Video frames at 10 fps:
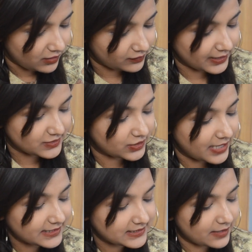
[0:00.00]
Okay, so the
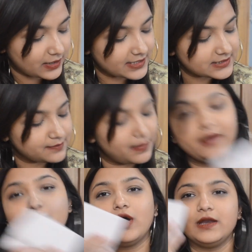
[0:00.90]
next thing is
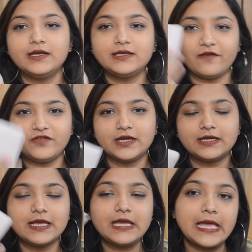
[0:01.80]
my wallet.
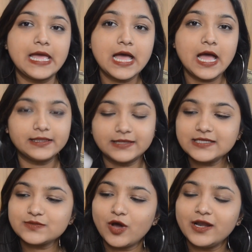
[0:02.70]
Definitely
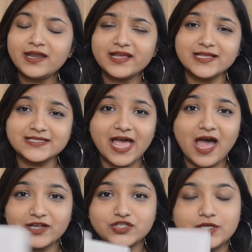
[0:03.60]
this wallet is
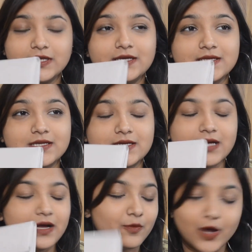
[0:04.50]
actually
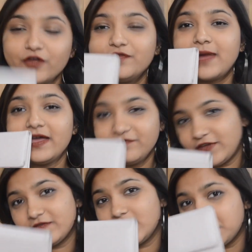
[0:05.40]
one of my
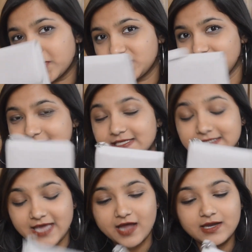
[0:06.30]
favorite purchases
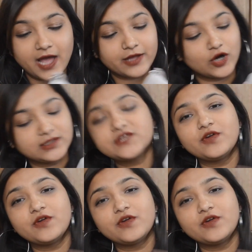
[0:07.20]
yet. I got this